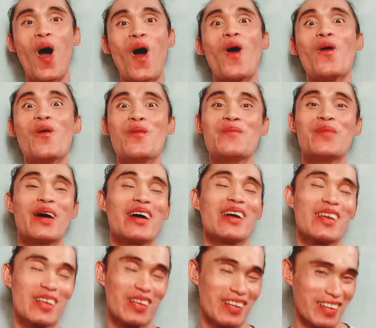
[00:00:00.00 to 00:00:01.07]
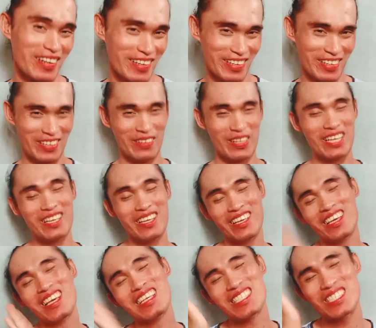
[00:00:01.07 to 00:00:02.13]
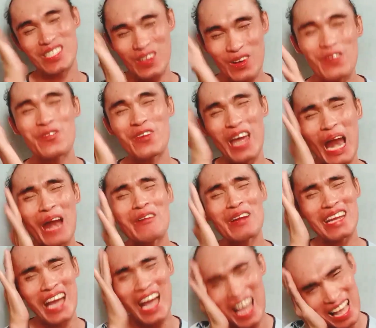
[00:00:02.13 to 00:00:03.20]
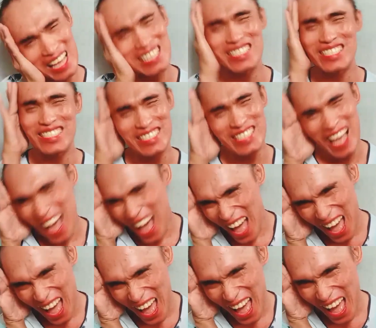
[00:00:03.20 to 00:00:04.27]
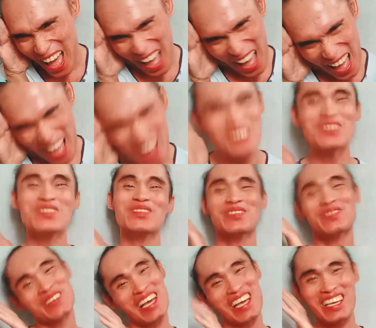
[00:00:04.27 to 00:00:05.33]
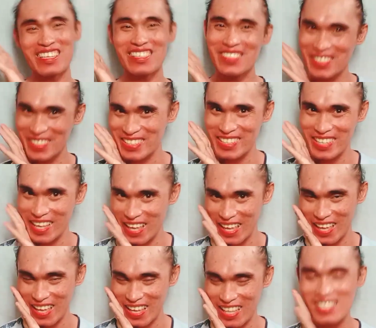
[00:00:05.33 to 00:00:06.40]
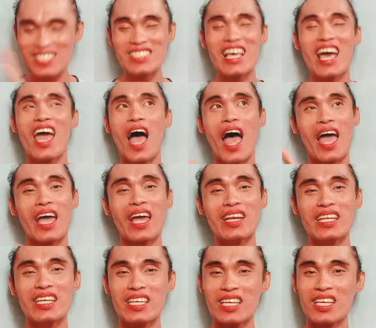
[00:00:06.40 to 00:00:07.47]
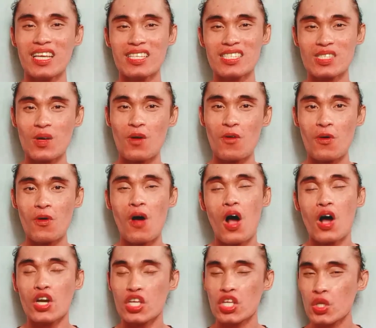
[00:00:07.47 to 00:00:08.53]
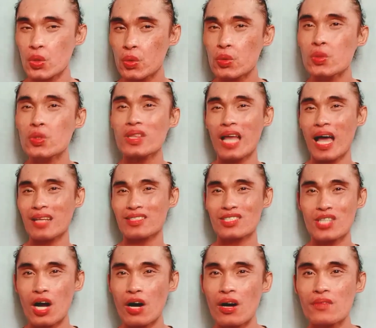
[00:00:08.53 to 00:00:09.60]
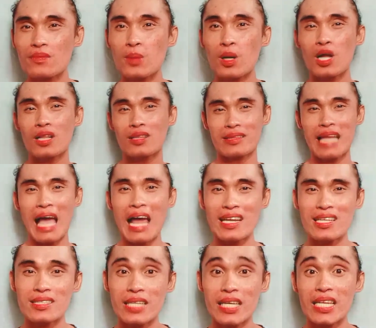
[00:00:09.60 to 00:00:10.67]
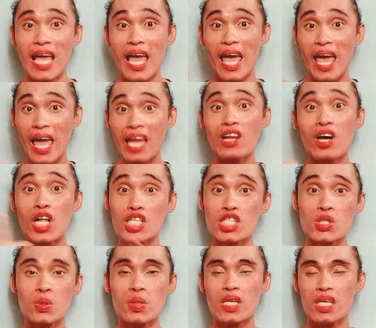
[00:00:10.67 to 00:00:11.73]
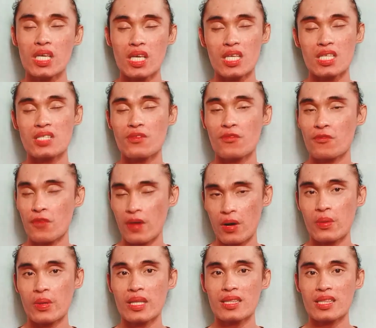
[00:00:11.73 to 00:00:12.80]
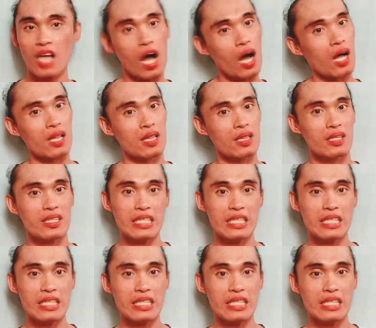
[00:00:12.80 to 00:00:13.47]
Oh my God, he is so very handsome! My goodness! And he is so cute, adorable, talented, and also he is very tall.